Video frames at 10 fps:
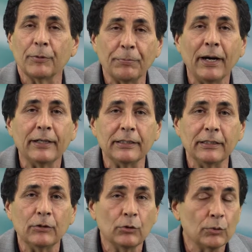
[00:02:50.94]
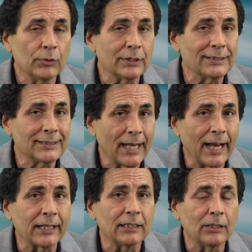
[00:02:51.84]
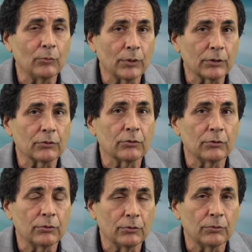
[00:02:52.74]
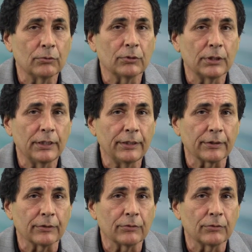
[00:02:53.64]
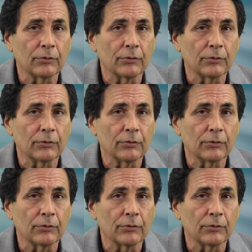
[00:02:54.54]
body knew exactly what to do to heal it.